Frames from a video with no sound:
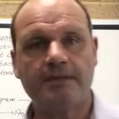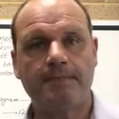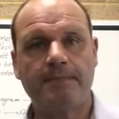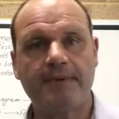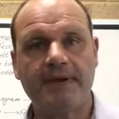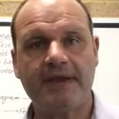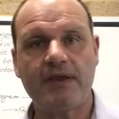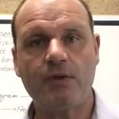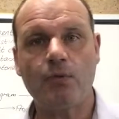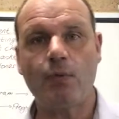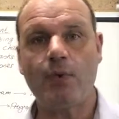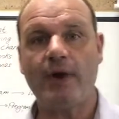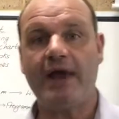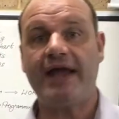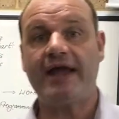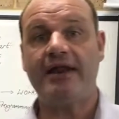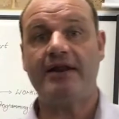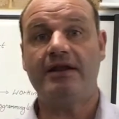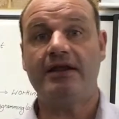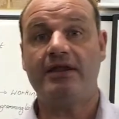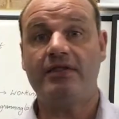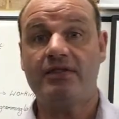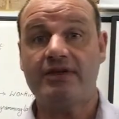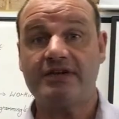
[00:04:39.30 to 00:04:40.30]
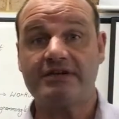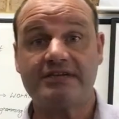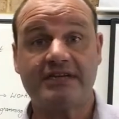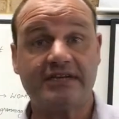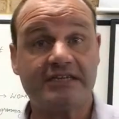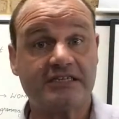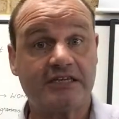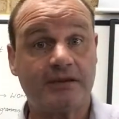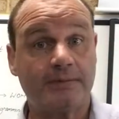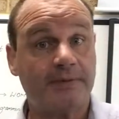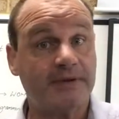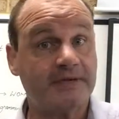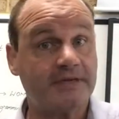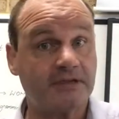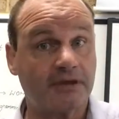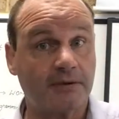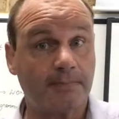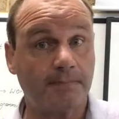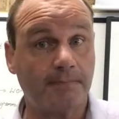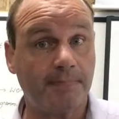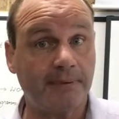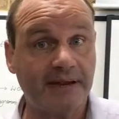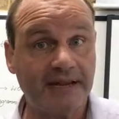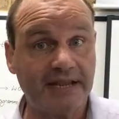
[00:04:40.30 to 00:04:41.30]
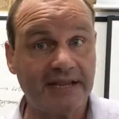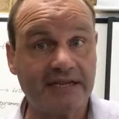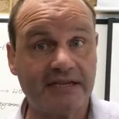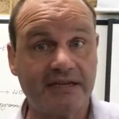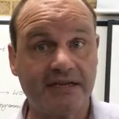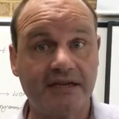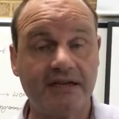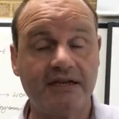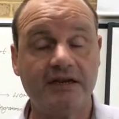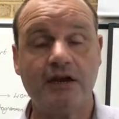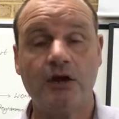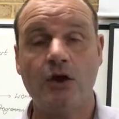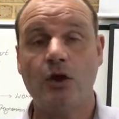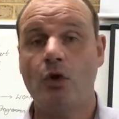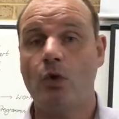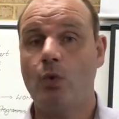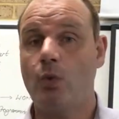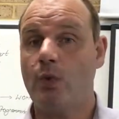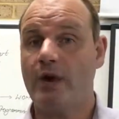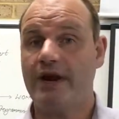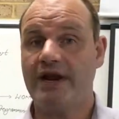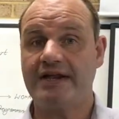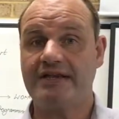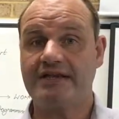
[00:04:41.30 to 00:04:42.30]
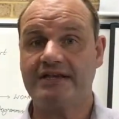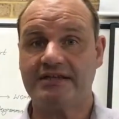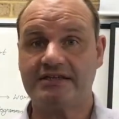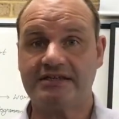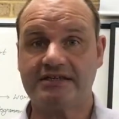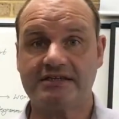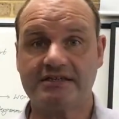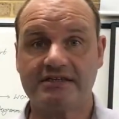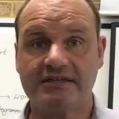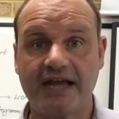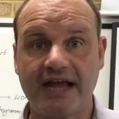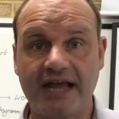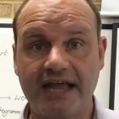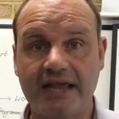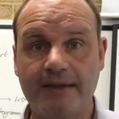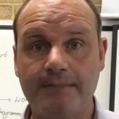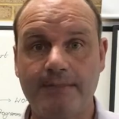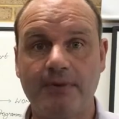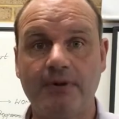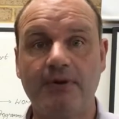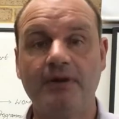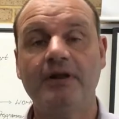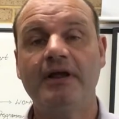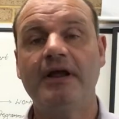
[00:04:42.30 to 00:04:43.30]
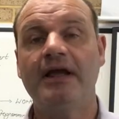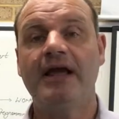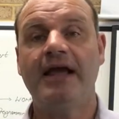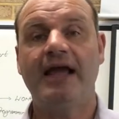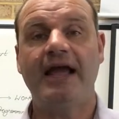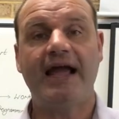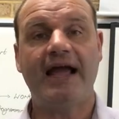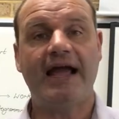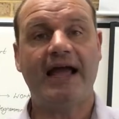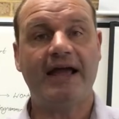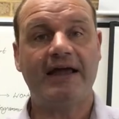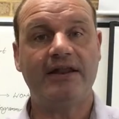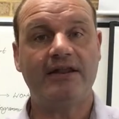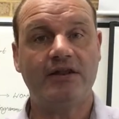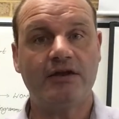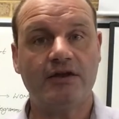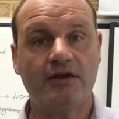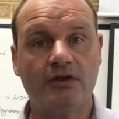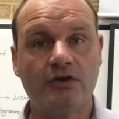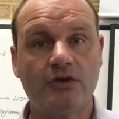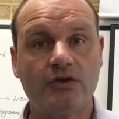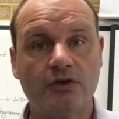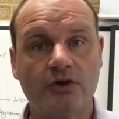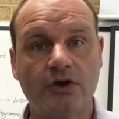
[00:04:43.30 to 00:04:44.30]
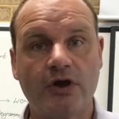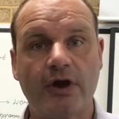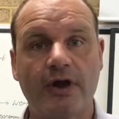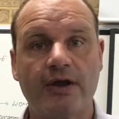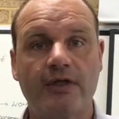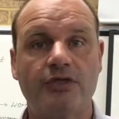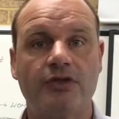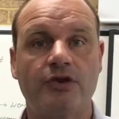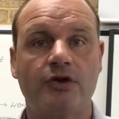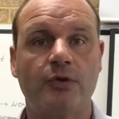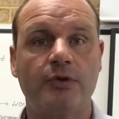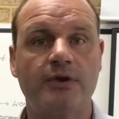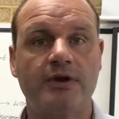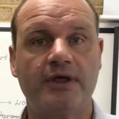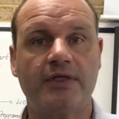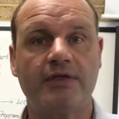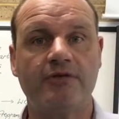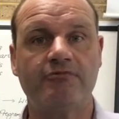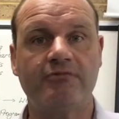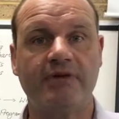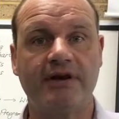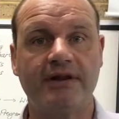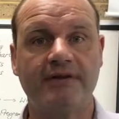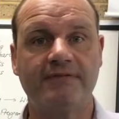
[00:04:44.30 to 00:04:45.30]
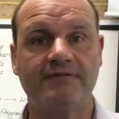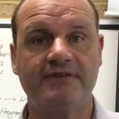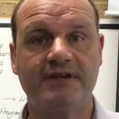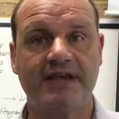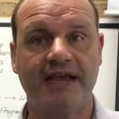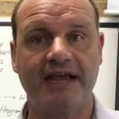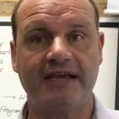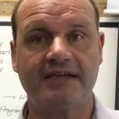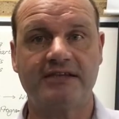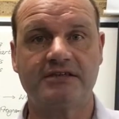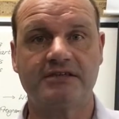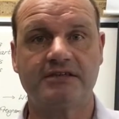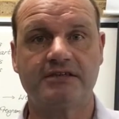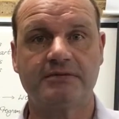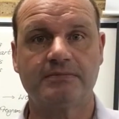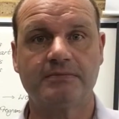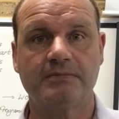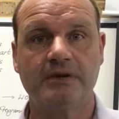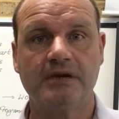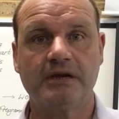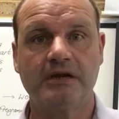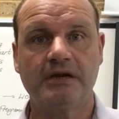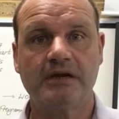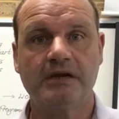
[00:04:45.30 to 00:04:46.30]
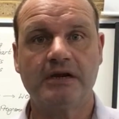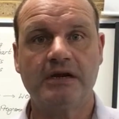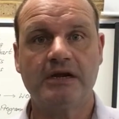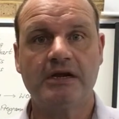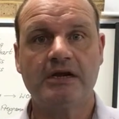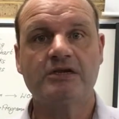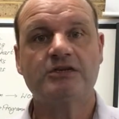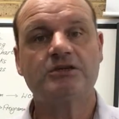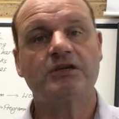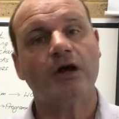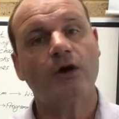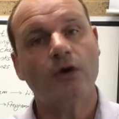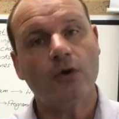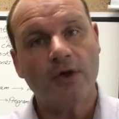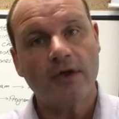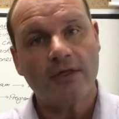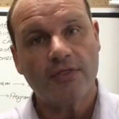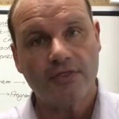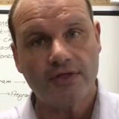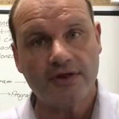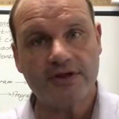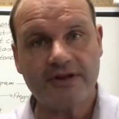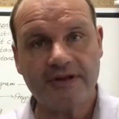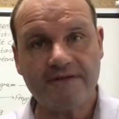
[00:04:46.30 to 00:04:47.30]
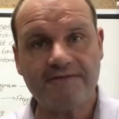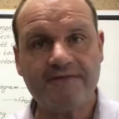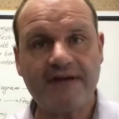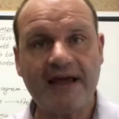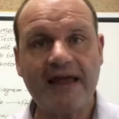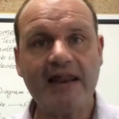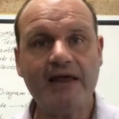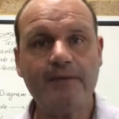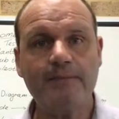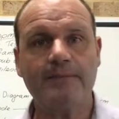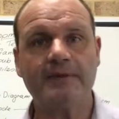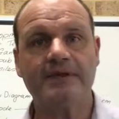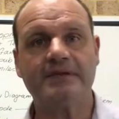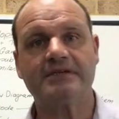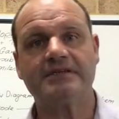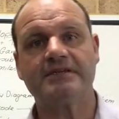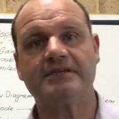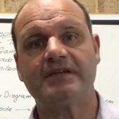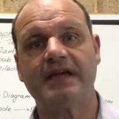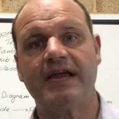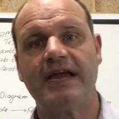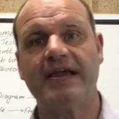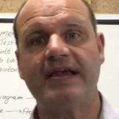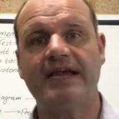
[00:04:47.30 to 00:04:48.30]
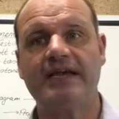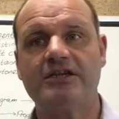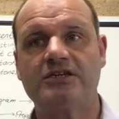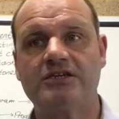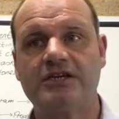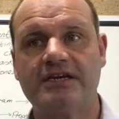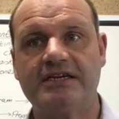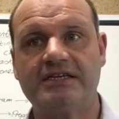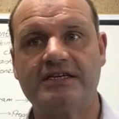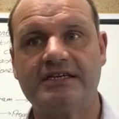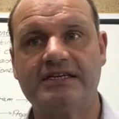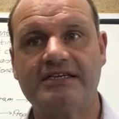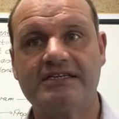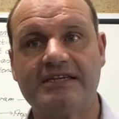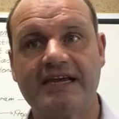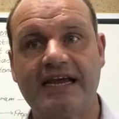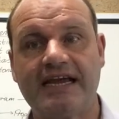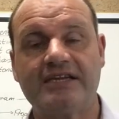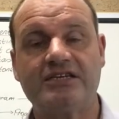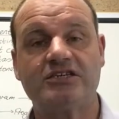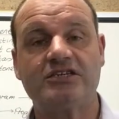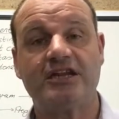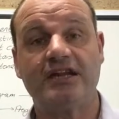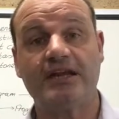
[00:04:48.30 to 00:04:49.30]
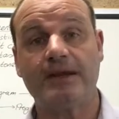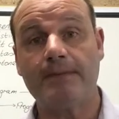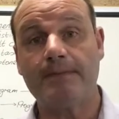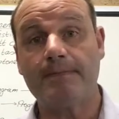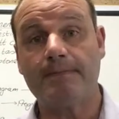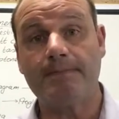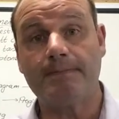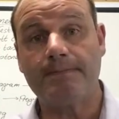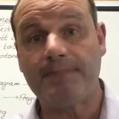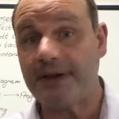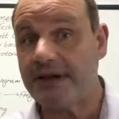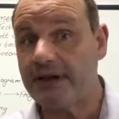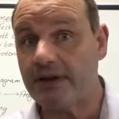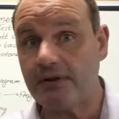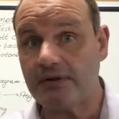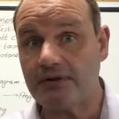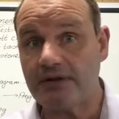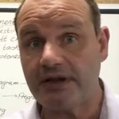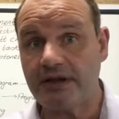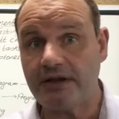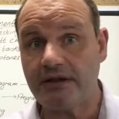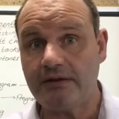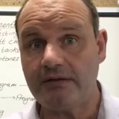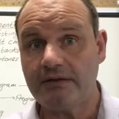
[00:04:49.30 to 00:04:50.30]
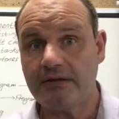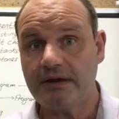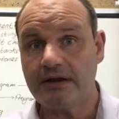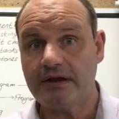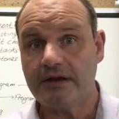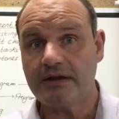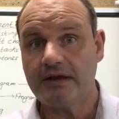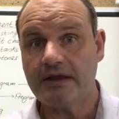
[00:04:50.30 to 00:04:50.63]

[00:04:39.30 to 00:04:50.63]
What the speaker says: to be when the system is completed, when it is stable, and you're going through another run of tests. So the development stage is essentially building